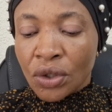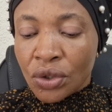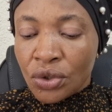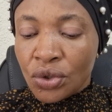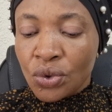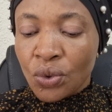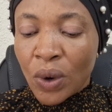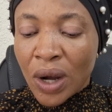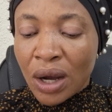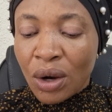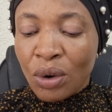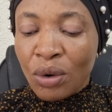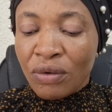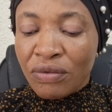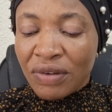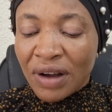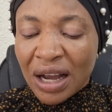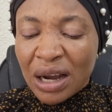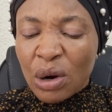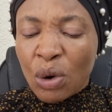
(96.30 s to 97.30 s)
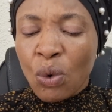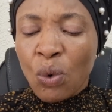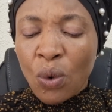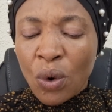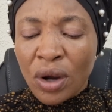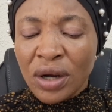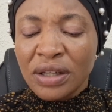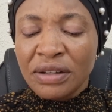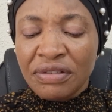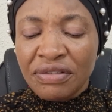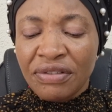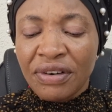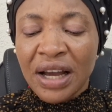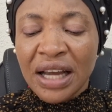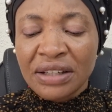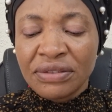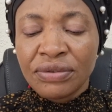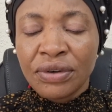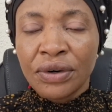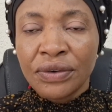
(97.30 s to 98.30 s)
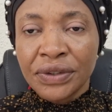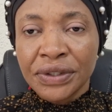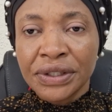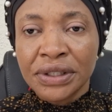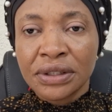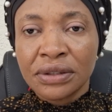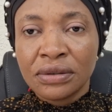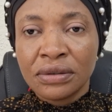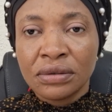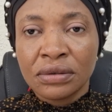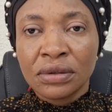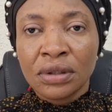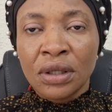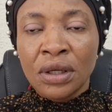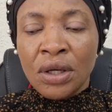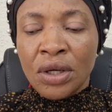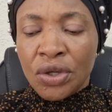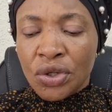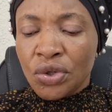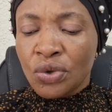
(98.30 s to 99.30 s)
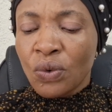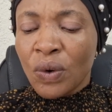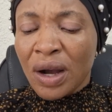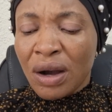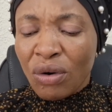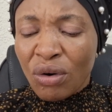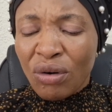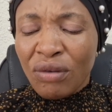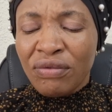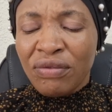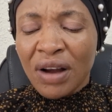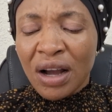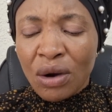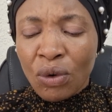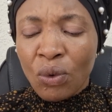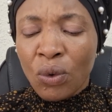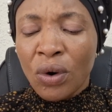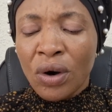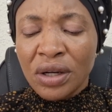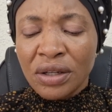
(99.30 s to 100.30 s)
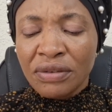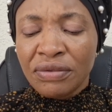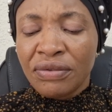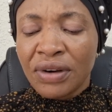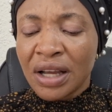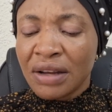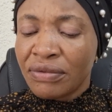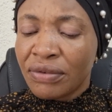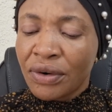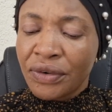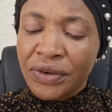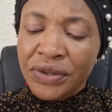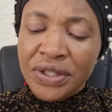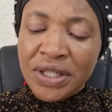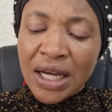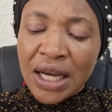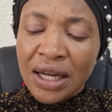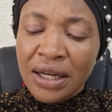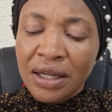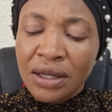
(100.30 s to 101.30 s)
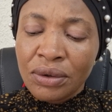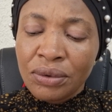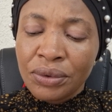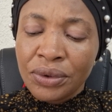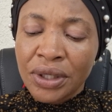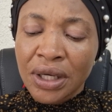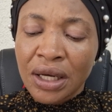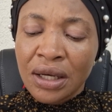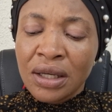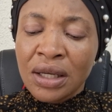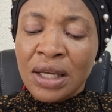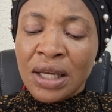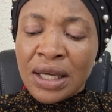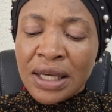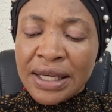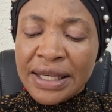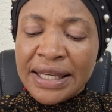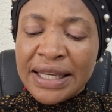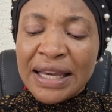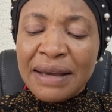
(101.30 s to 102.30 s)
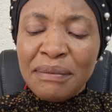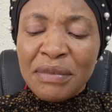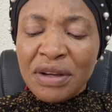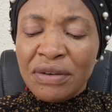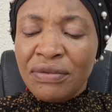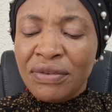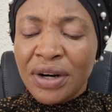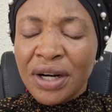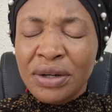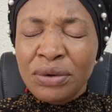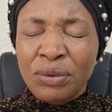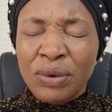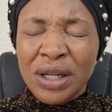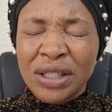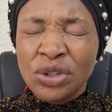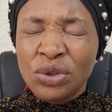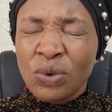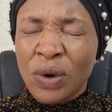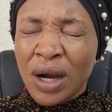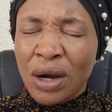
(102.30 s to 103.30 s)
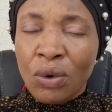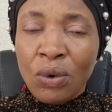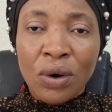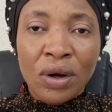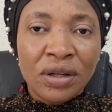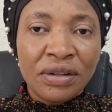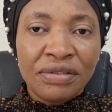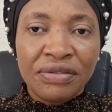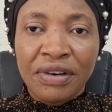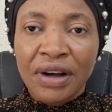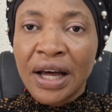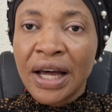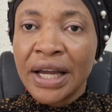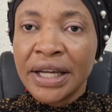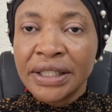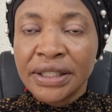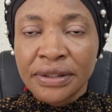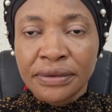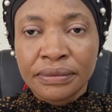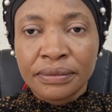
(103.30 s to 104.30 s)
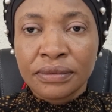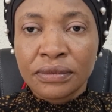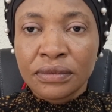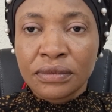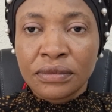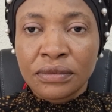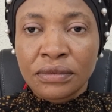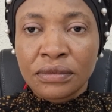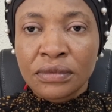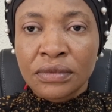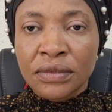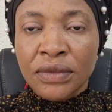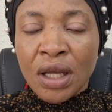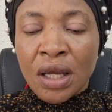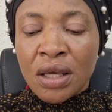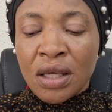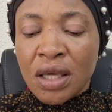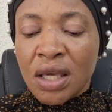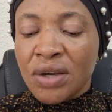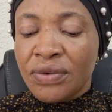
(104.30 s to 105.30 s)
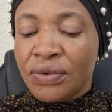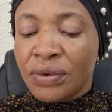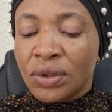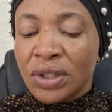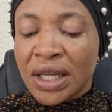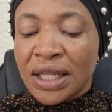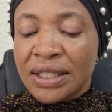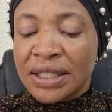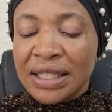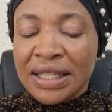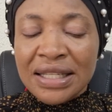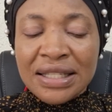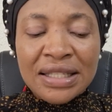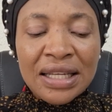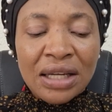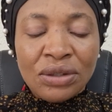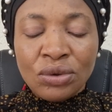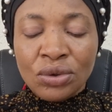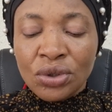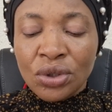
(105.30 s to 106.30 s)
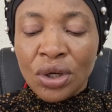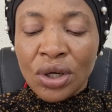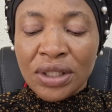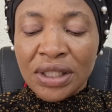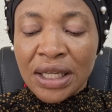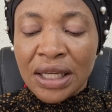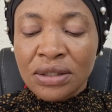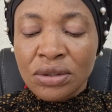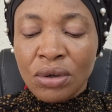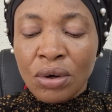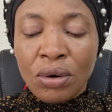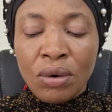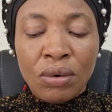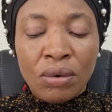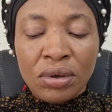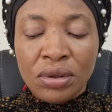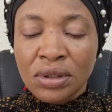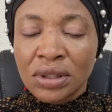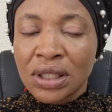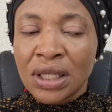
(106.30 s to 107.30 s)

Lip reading: You are overqualified for it. You are overqualified for it. Hallelujah. Hear me very well. You are qualified. Even the things that you thought that, oh,